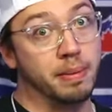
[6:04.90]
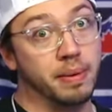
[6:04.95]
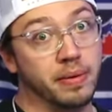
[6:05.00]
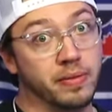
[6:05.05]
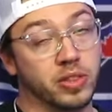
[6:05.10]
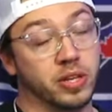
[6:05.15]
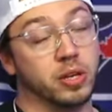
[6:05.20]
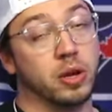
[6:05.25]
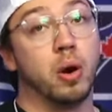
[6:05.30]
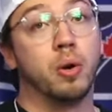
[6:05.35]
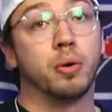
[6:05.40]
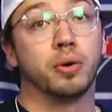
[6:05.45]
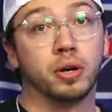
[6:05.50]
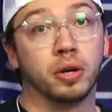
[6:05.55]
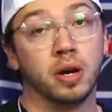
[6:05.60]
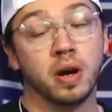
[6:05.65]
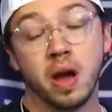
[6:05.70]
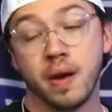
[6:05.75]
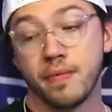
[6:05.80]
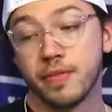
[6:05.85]
maybe I'm even the
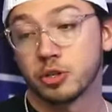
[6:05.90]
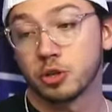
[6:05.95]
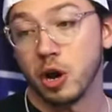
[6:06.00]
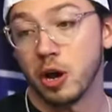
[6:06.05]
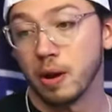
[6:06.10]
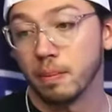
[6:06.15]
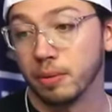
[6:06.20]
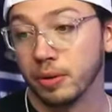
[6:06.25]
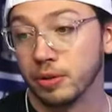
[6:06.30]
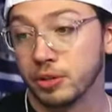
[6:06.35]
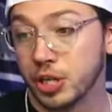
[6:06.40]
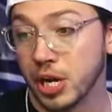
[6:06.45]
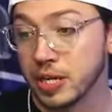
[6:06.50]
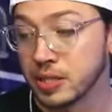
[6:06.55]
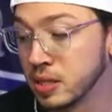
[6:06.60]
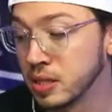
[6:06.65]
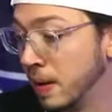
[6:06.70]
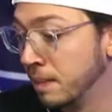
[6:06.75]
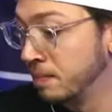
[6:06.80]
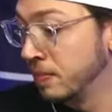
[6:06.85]
owner of the Toronto Blue
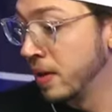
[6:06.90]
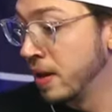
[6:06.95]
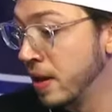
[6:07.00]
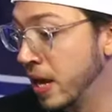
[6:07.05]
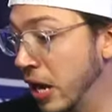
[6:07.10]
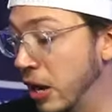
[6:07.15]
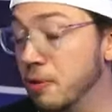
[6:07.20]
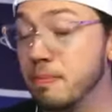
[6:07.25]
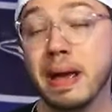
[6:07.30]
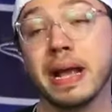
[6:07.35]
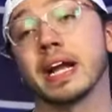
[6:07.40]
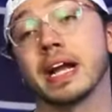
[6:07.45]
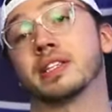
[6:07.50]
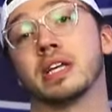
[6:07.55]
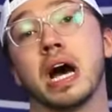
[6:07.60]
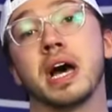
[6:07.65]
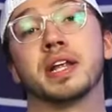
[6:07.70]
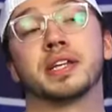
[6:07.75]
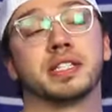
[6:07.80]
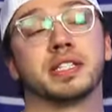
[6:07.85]
Jays, it would make
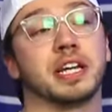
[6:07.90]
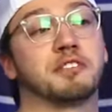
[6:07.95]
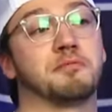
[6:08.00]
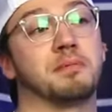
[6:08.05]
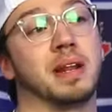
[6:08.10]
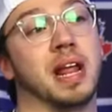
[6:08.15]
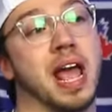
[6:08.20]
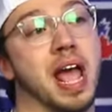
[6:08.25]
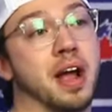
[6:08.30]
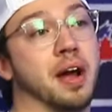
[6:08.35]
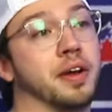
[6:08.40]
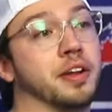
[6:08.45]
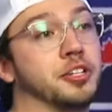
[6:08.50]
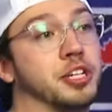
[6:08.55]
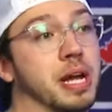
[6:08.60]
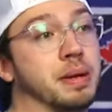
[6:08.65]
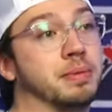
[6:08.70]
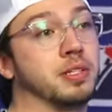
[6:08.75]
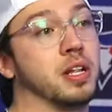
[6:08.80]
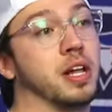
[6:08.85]
a ton of sense for me to hang on
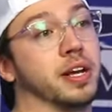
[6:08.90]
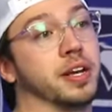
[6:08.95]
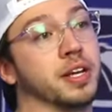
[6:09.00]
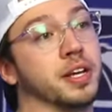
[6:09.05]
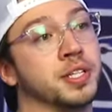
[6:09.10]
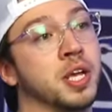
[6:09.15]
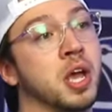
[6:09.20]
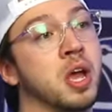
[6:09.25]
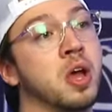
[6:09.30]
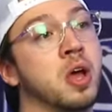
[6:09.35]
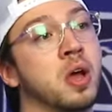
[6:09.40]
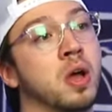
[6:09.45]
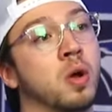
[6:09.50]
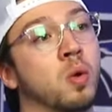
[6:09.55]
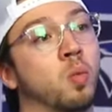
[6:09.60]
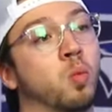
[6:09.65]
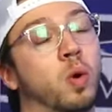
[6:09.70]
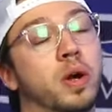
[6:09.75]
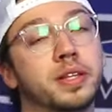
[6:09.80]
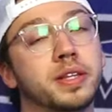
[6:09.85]
to James Click, because
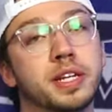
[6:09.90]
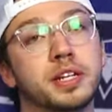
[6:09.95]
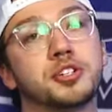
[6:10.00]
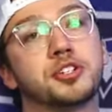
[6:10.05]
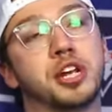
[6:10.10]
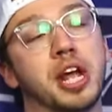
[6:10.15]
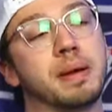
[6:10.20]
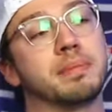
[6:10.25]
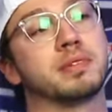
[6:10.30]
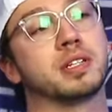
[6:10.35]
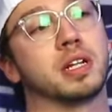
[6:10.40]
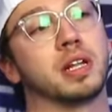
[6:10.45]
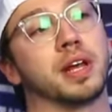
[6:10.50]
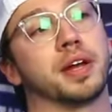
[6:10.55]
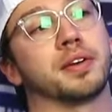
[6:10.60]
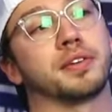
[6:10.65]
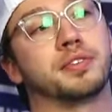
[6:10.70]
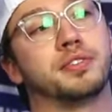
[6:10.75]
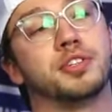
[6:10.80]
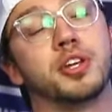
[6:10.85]
what did James
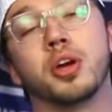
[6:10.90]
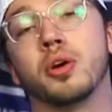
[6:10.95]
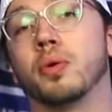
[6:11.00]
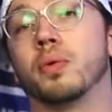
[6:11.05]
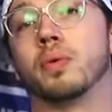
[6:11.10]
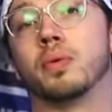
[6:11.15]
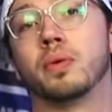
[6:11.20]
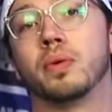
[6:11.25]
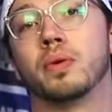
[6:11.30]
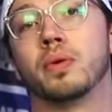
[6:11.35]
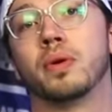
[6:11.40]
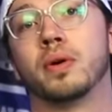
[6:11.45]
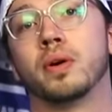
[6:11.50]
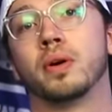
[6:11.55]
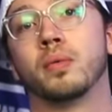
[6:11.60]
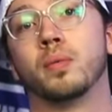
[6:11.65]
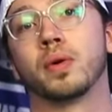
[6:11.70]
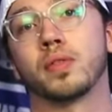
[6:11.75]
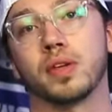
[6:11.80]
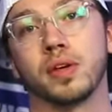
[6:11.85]
Click do
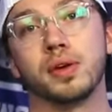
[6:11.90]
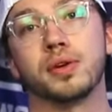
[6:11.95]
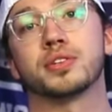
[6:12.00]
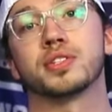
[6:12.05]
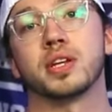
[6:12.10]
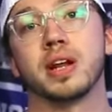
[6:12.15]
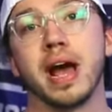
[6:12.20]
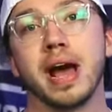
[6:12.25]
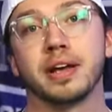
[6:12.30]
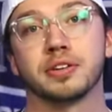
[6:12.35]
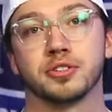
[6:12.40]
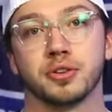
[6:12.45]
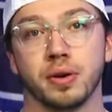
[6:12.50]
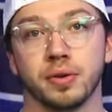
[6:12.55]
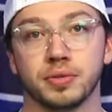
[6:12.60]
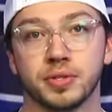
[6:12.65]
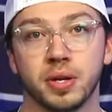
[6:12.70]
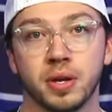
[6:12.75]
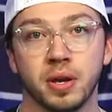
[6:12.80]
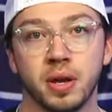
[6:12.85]
with the Houston
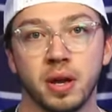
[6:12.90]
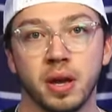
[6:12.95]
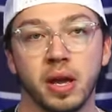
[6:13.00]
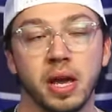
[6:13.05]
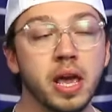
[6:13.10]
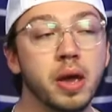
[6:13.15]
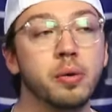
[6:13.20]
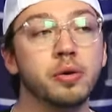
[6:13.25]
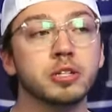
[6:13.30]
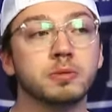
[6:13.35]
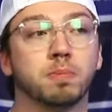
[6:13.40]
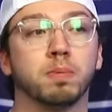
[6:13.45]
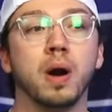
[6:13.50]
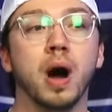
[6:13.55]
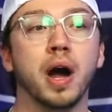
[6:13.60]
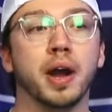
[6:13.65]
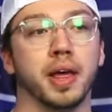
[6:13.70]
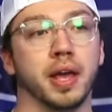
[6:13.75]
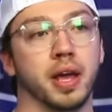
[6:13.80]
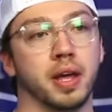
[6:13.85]
Astros? He was
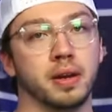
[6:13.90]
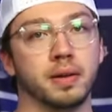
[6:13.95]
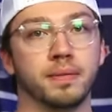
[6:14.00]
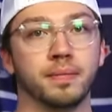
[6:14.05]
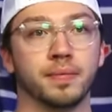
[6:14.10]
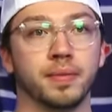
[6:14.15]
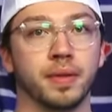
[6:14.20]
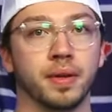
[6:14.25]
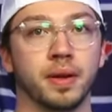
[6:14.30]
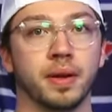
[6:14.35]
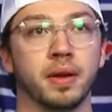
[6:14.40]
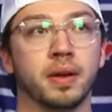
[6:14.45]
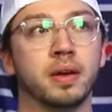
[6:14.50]
brought in,